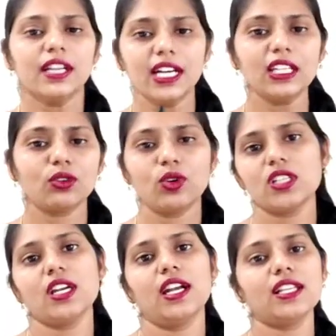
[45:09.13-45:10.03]
reading the
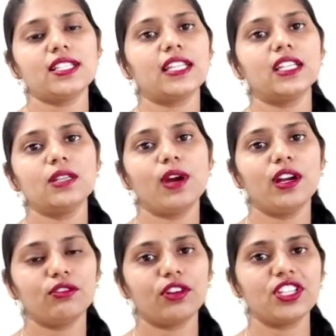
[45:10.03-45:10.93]
question understand the
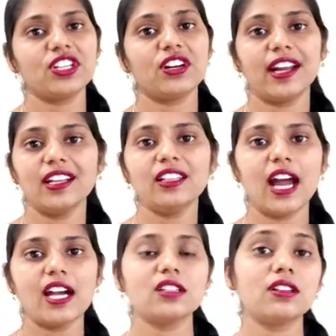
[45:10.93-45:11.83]
demand of question
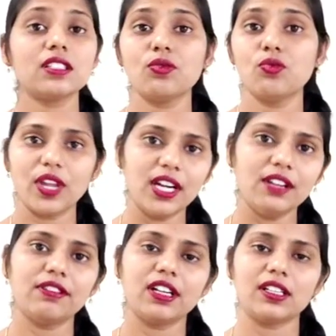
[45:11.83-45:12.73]
writing the answer it is a
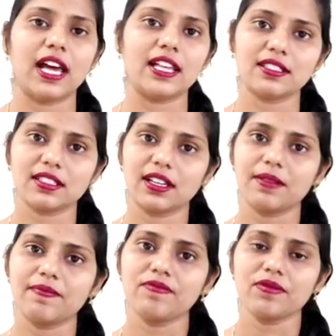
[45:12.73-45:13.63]
very difficult
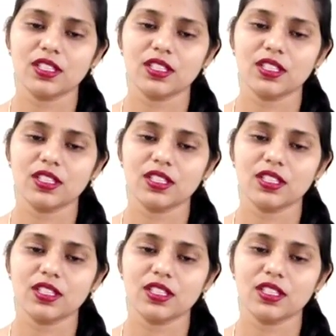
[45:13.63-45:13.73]
task